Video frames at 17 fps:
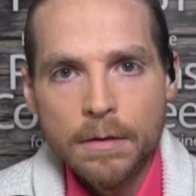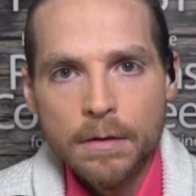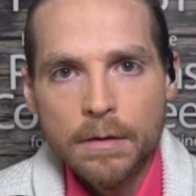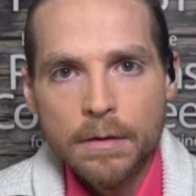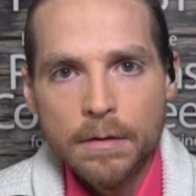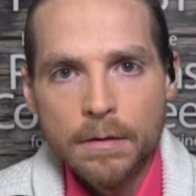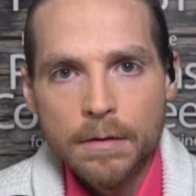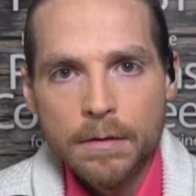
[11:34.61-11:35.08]

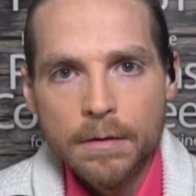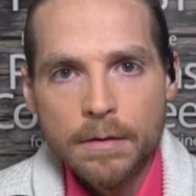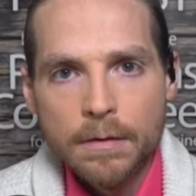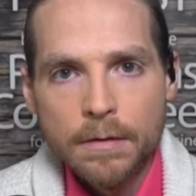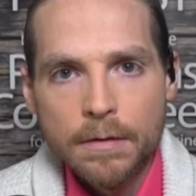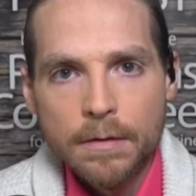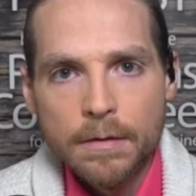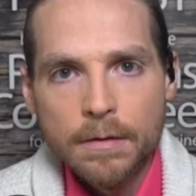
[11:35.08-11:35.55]

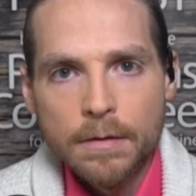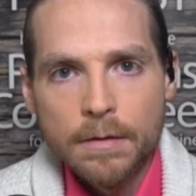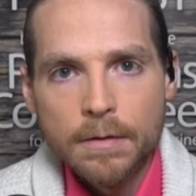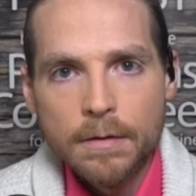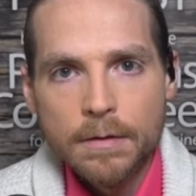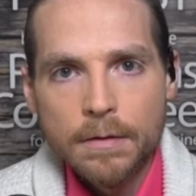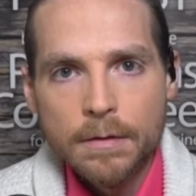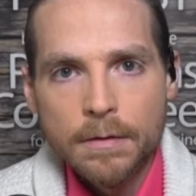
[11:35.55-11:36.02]

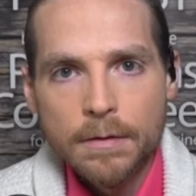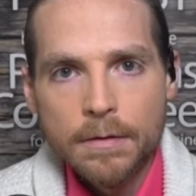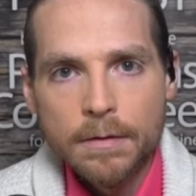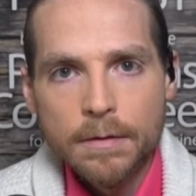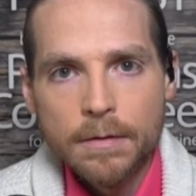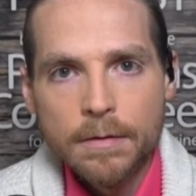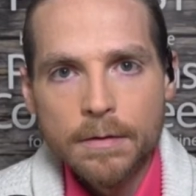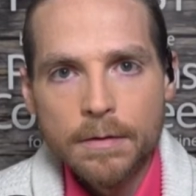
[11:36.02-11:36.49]

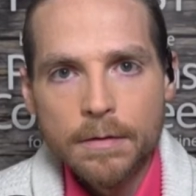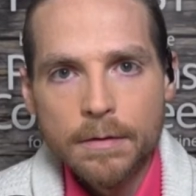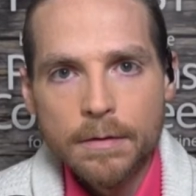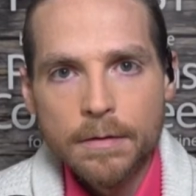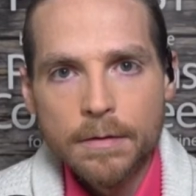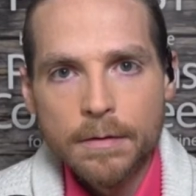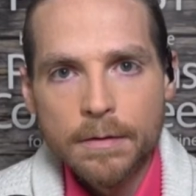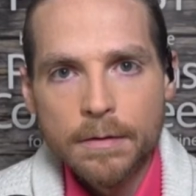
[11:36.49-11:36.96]

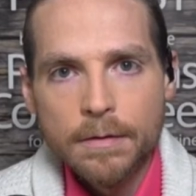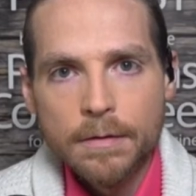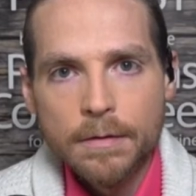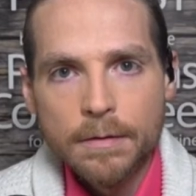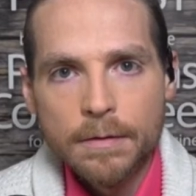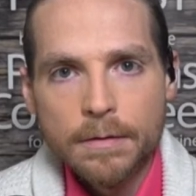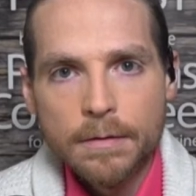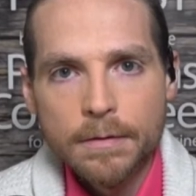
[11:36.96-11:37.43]

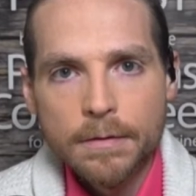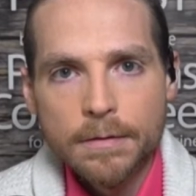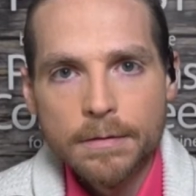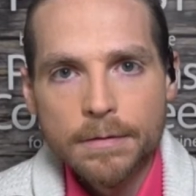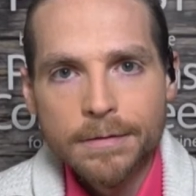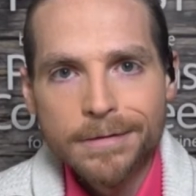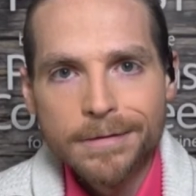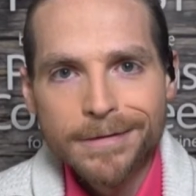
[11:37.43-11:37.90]

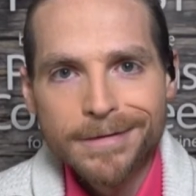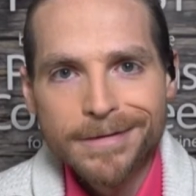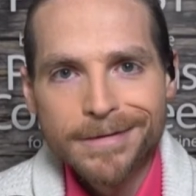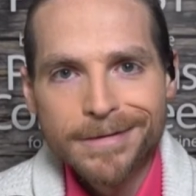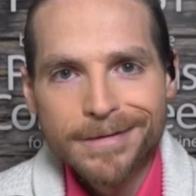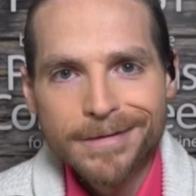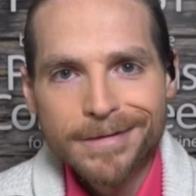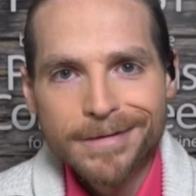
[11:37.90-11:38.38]

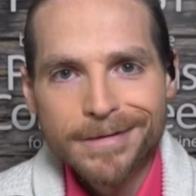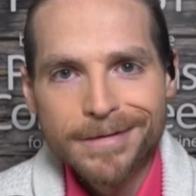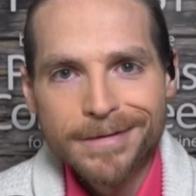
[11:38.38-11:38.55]
(not speaking)